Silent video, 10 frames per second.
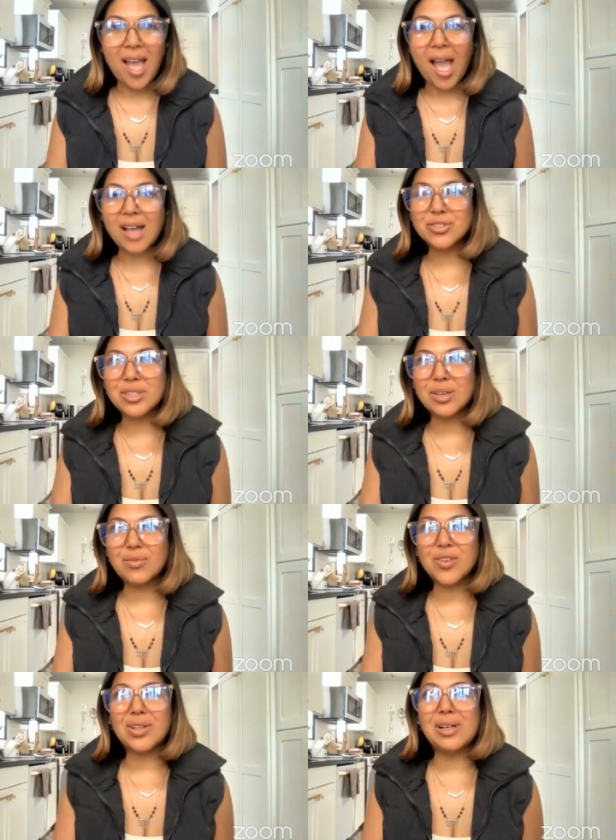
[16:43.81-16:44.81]
actually
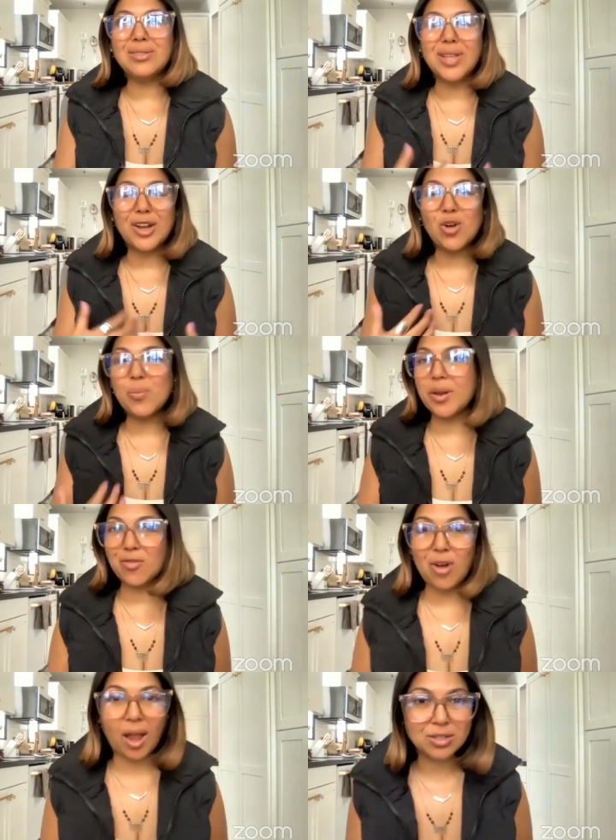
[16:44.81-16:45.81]
feel a little bit
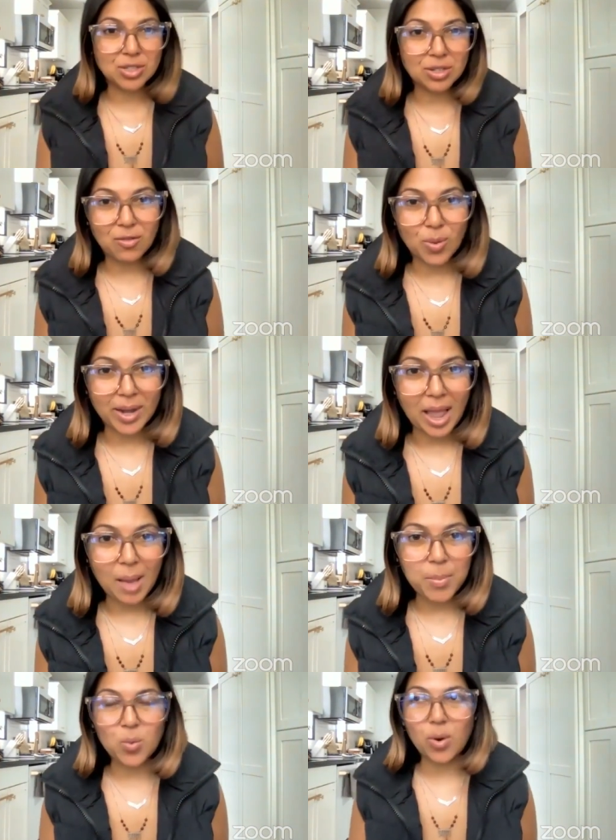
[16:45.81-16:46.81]
of gratitude of what
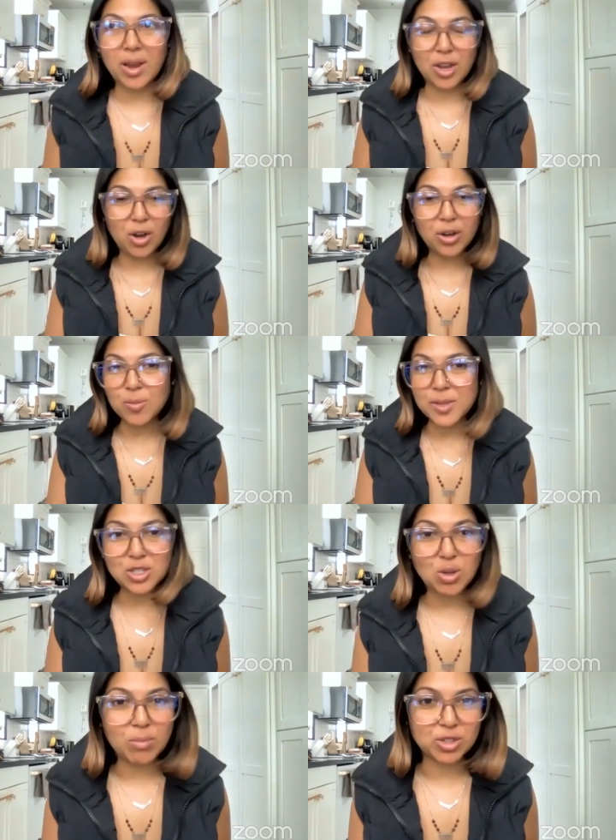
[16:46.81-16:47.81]
happened where it could have
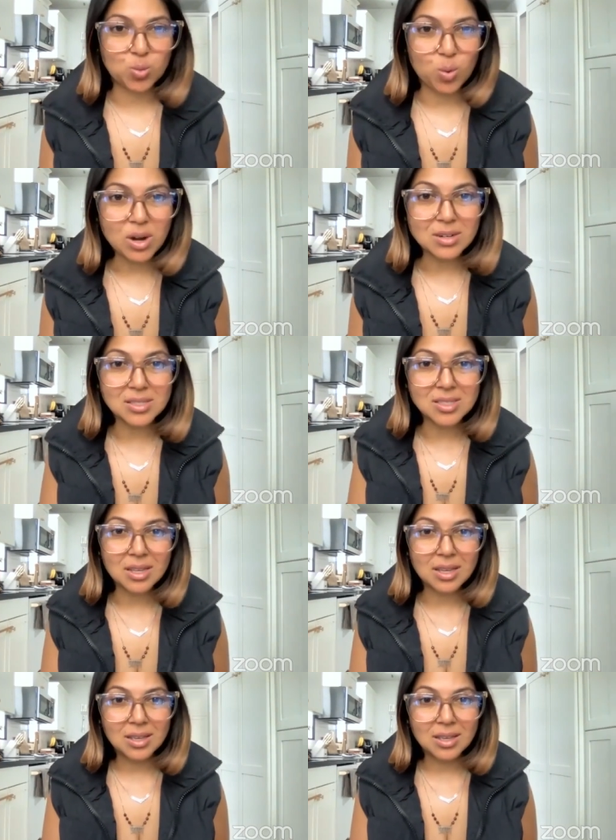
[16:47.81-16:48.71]
been so much worse.